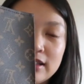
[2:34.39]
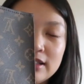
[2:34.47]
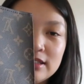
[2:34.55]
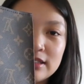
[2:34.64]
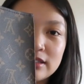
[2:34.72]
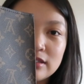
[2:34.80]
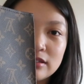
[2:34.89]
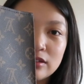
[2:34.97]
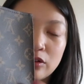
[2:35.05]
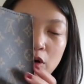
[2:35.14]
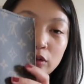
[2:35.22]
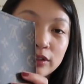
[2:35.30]
this
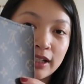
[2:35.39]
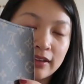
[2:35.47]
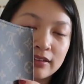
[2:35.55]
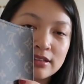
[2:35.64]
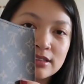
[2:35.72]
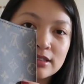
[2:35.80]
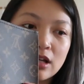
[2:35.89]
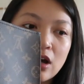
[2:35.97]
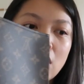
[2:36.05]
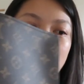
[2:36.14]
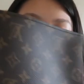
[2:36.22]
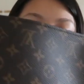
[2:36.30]
or hold it like this,
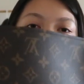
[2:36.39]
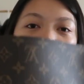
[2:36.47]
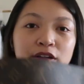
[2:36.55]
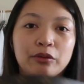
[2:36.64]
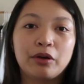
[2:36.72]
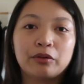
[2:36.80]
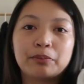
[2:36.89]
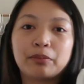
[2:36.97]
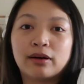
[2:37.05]
or the other way would